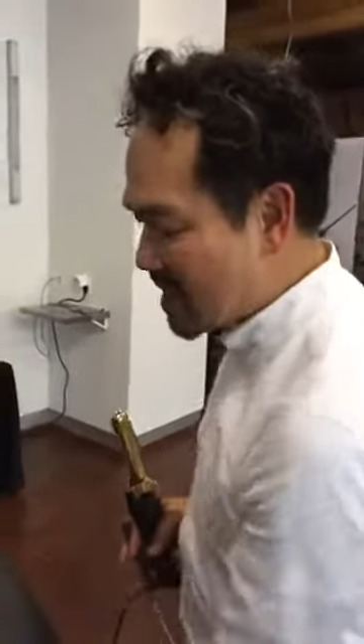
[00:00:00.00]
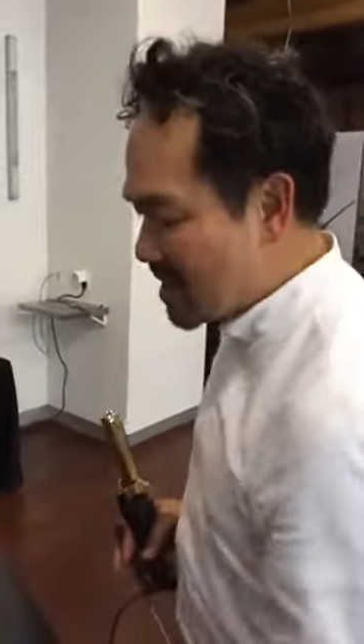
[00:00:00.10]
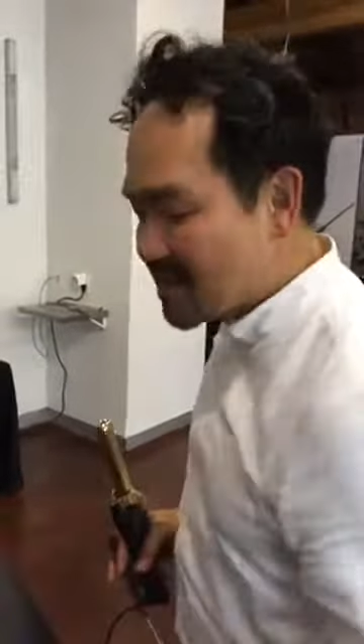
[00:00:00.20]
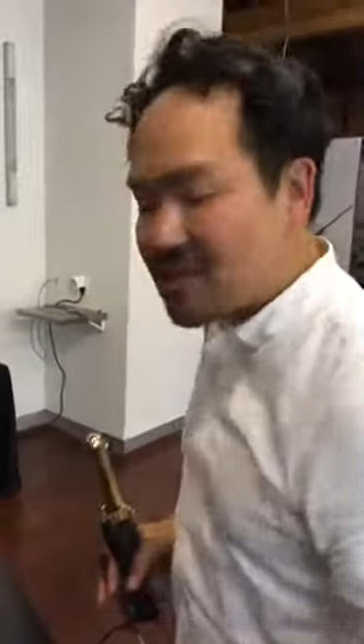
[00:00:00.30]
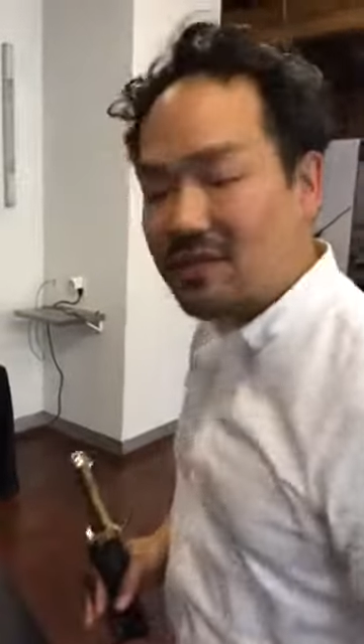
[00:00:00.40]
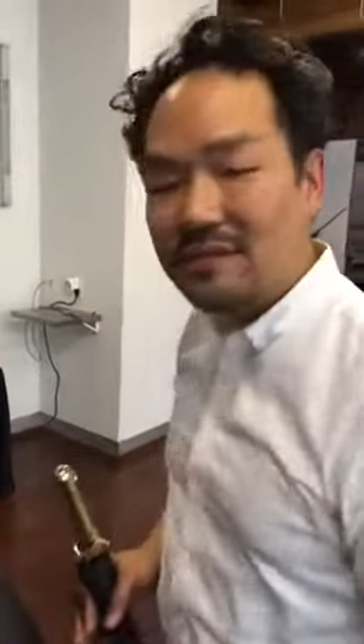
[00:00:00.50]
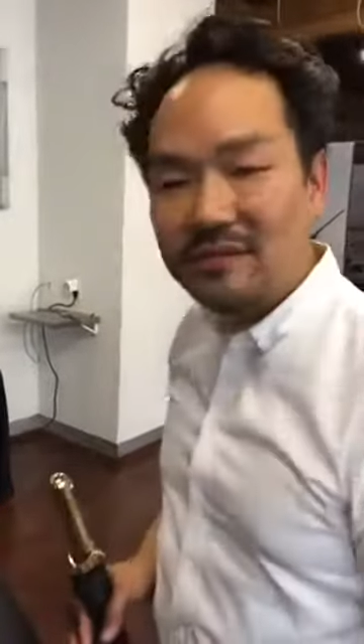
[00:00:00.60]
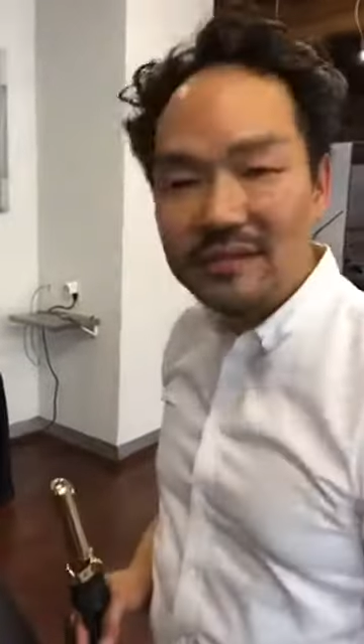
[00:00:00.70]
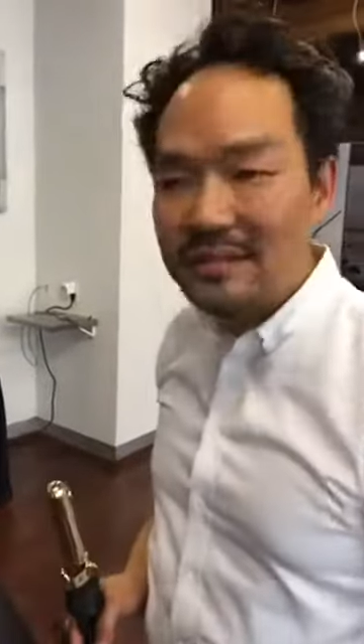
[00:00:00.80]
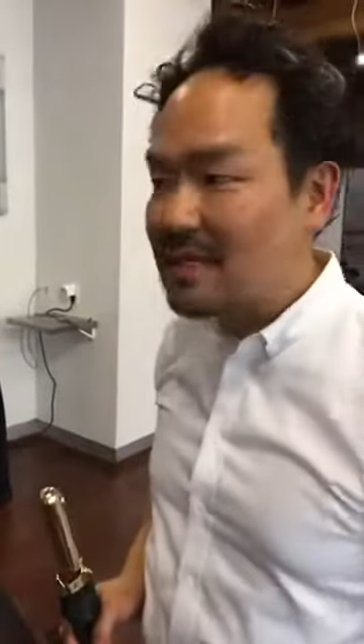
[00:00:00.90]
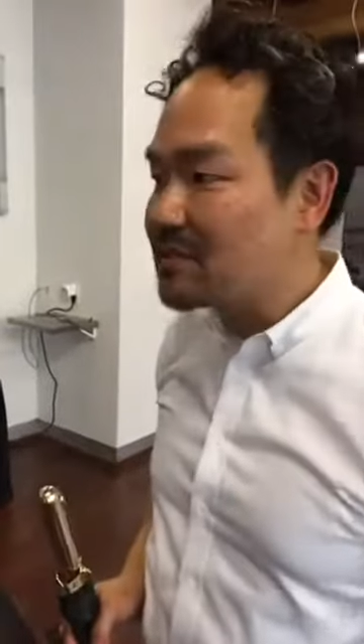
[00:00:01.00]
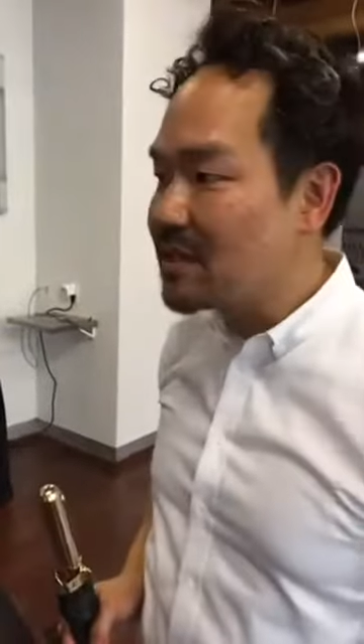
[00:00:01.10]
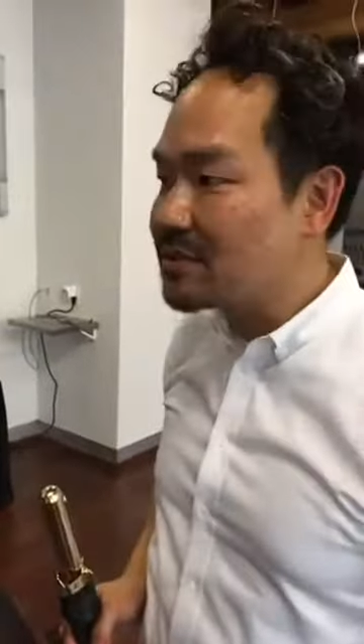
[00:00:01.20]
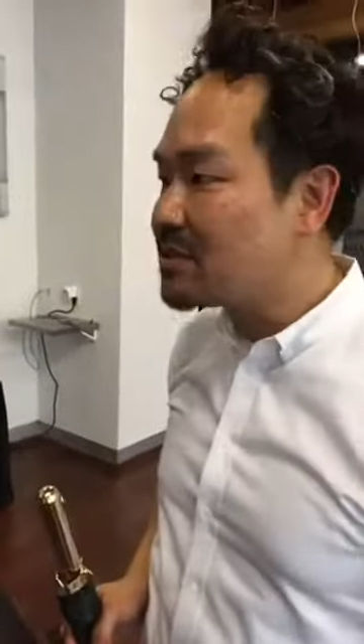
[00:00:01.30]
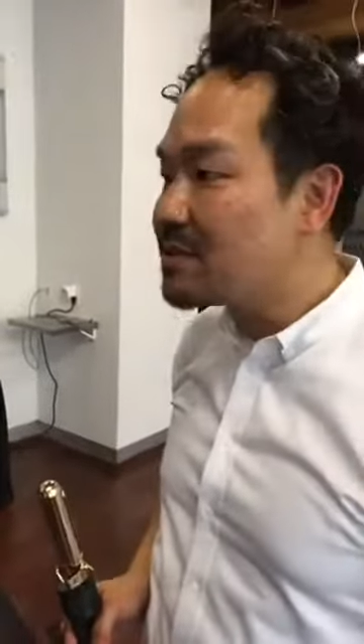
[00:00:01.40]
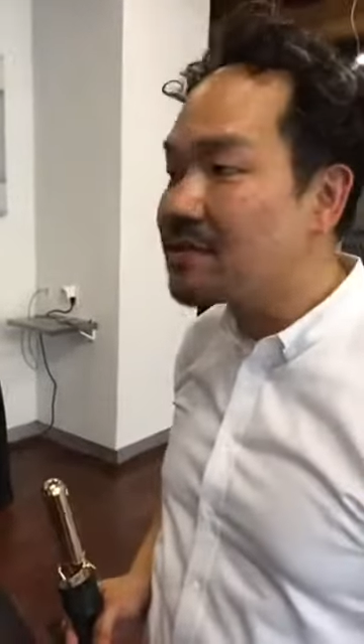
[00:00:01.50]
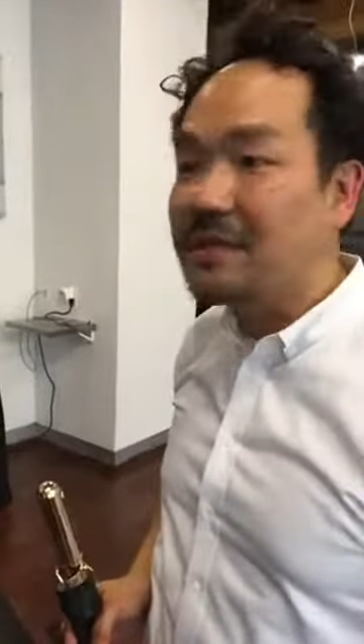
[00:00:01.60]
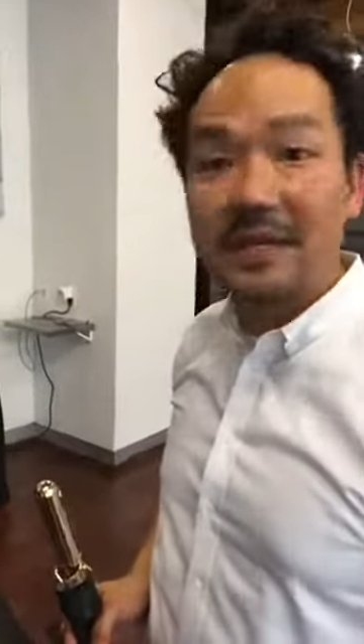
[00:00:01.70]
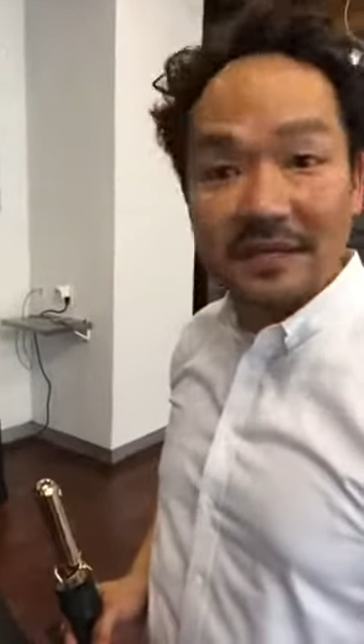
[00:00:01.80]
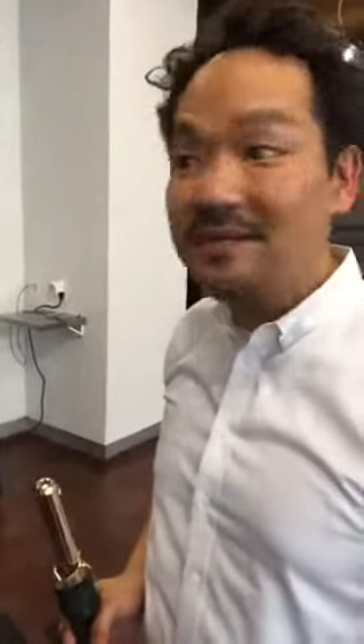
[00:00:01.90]
this should last about 2 to 3
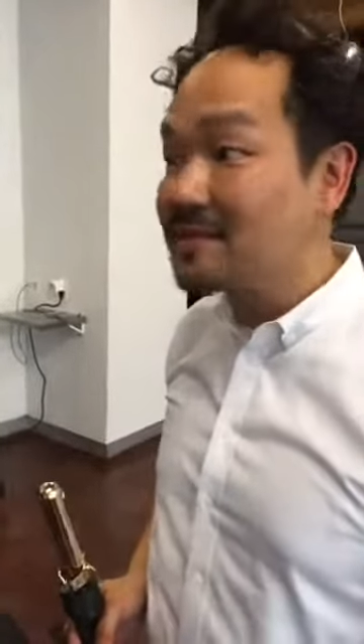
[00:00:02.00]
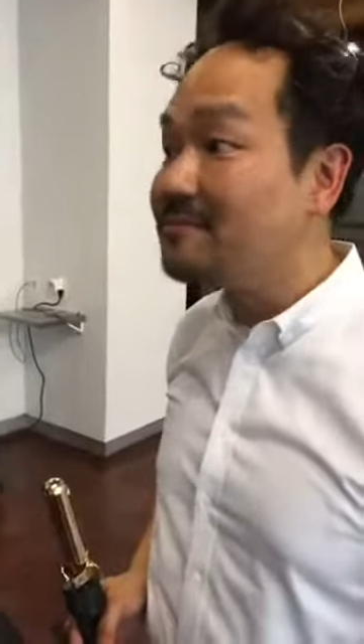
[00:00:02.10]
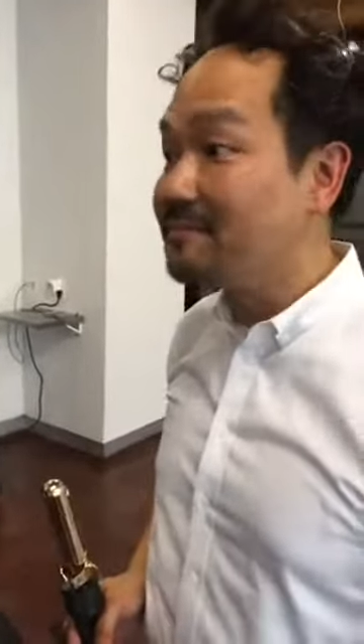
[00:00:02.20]
days.